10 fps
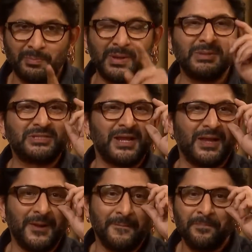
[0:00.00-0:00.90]
Big
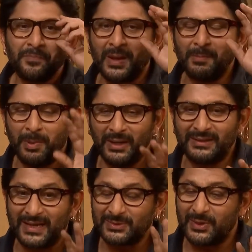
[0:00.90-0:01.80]
mistake. But
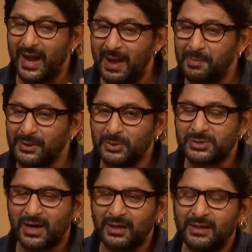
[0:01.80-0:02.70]
that's what happened. You
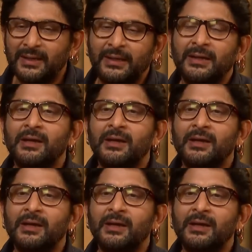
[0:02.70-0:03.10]
start learning.